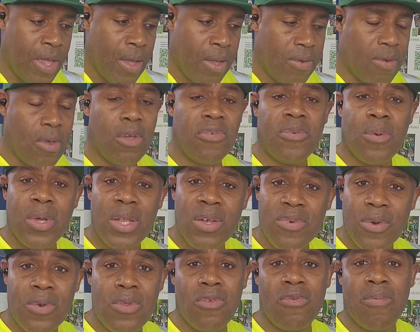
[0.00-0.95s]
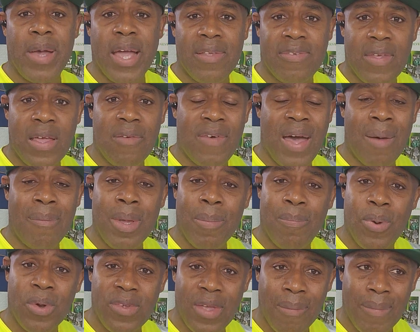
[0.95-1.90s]
just to introduce myself, I'm a
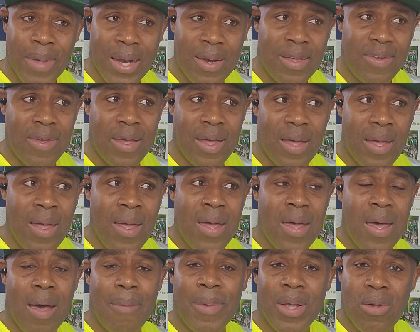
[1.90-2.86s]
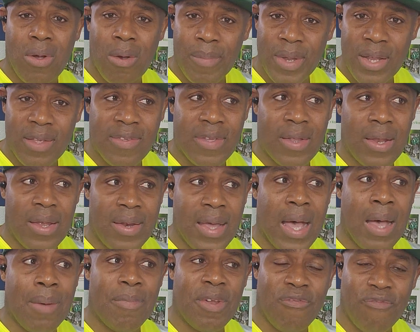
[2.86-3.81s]
project manager, I'm a community leader,
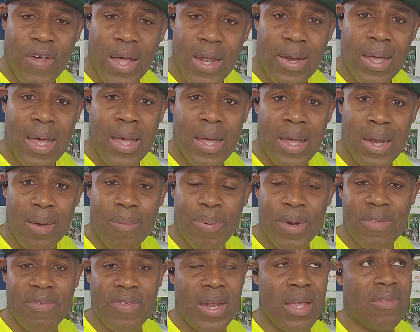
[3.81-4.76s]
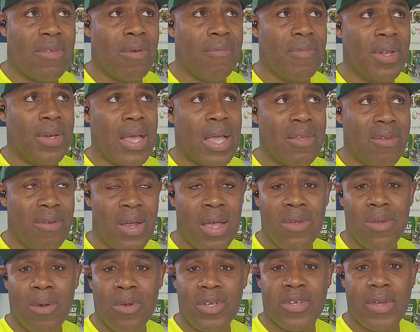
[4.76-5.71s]
I'm the founder and the president of the
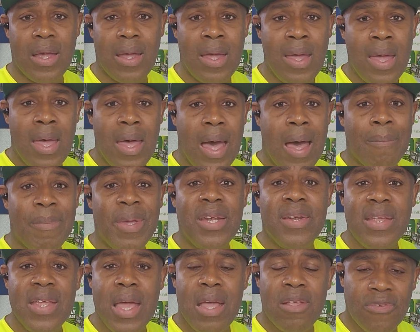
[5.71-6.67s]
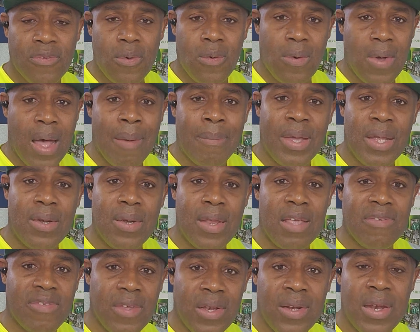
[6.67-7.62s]
Nigerian Yorkshire. I'm a DSO, I'm a
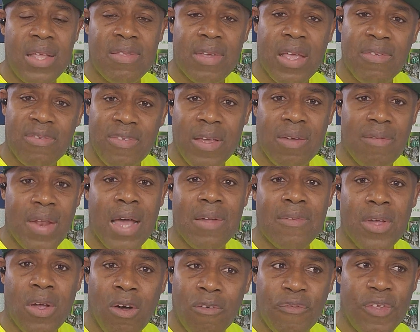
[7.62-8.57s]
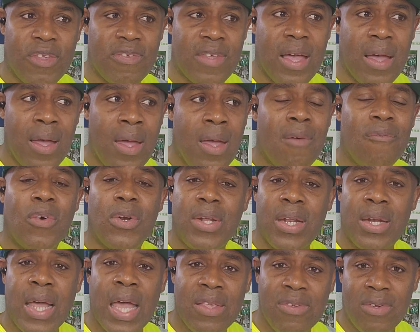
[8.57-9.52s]
designated safeguarding officer for
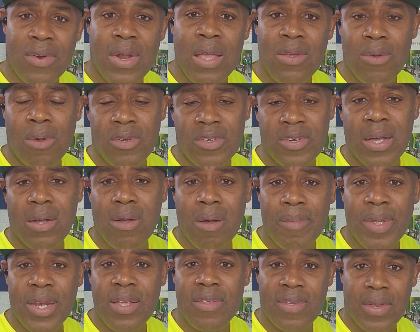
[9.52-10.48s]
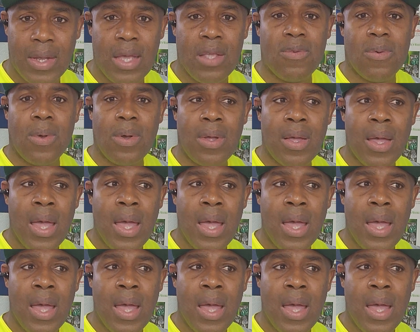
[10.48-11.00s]
the Nigerian Yorkshire Community Network.